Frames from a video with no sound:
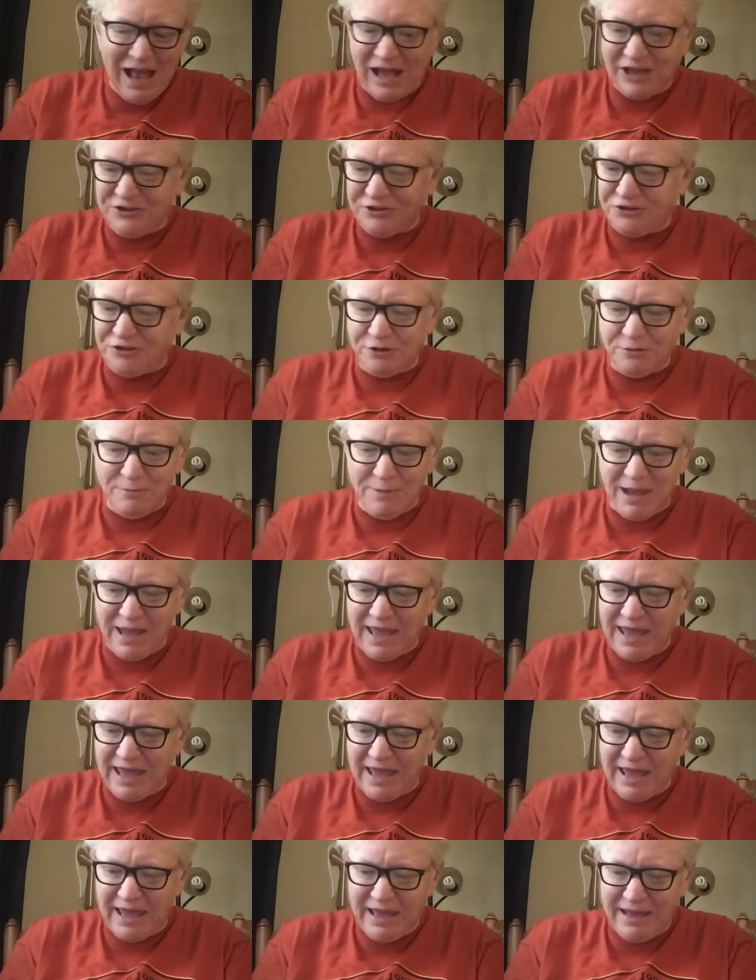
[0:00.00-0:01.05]
I shook my
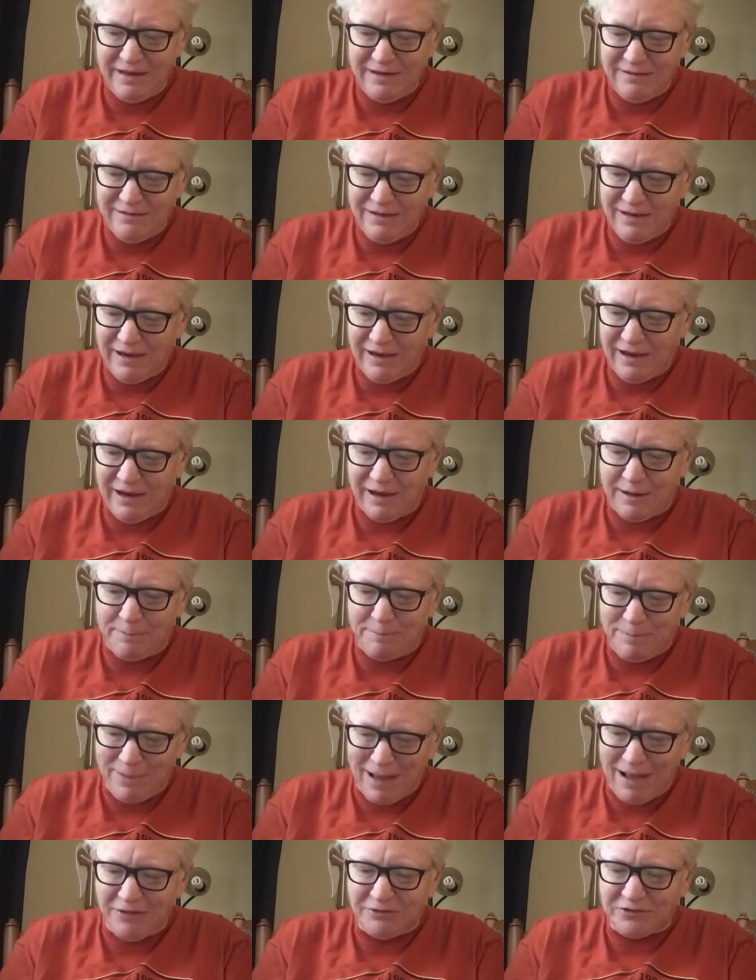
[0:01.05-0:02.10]
head and
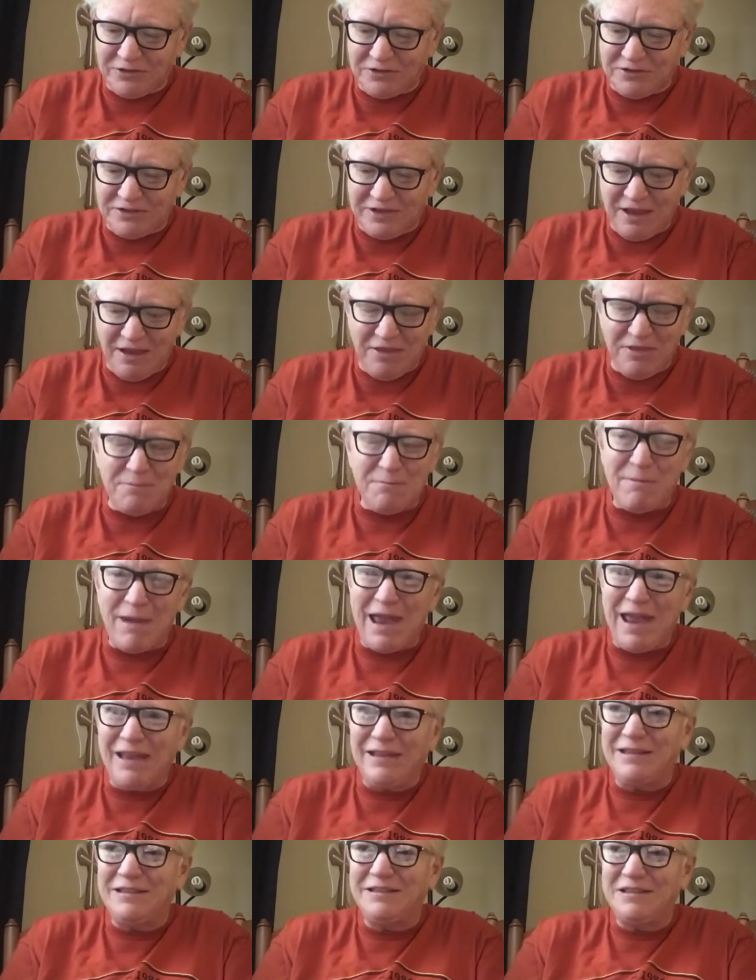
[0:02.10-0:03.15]
about to tell the
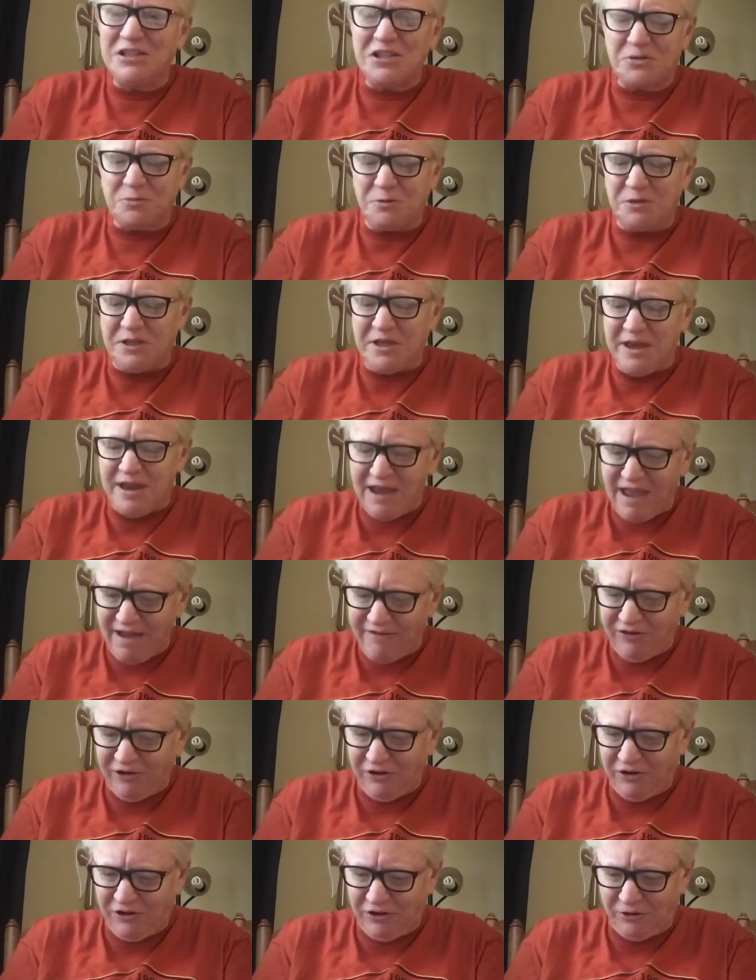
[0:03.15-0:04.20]
man that this would
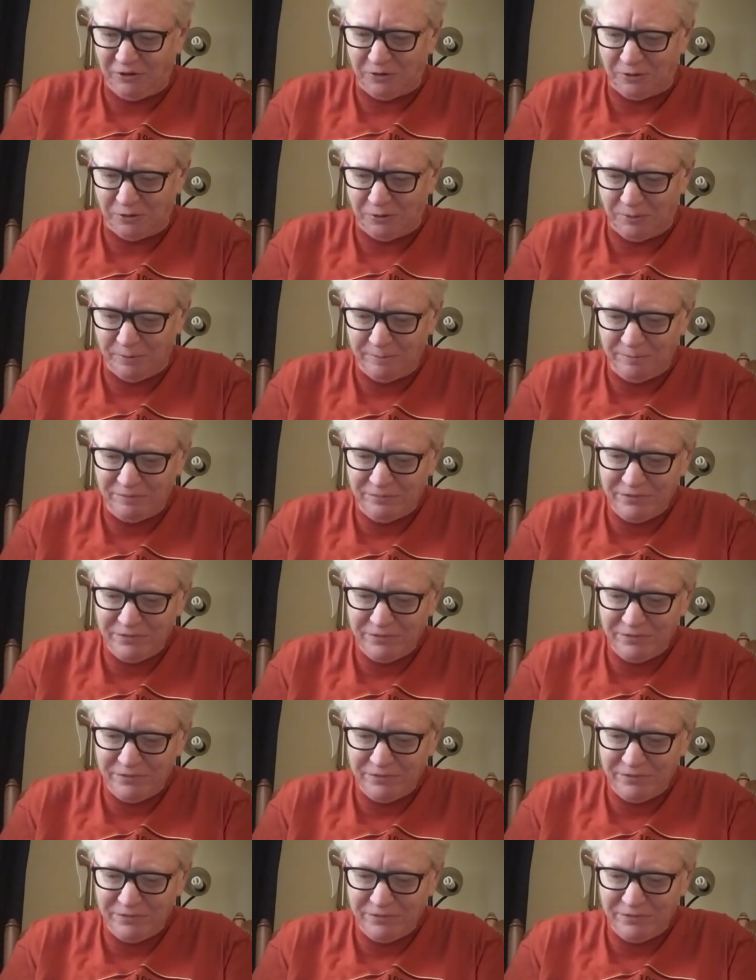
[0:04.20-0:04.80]
never do.